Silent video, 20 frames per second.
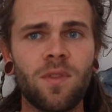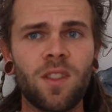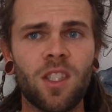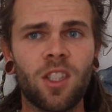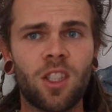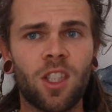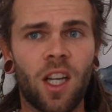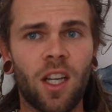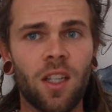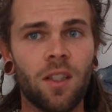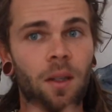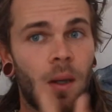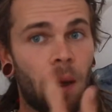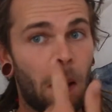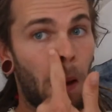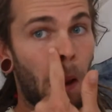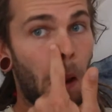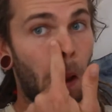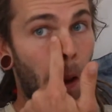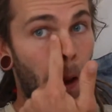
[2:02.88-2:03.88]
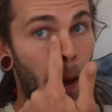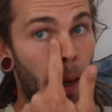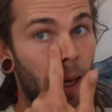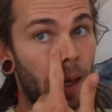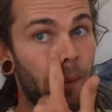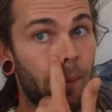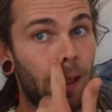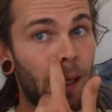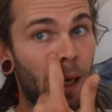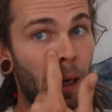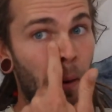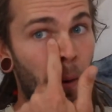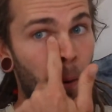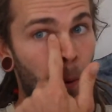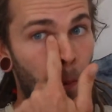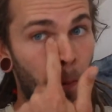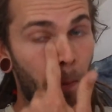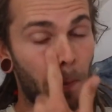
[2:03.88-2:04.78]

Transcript: So here we go.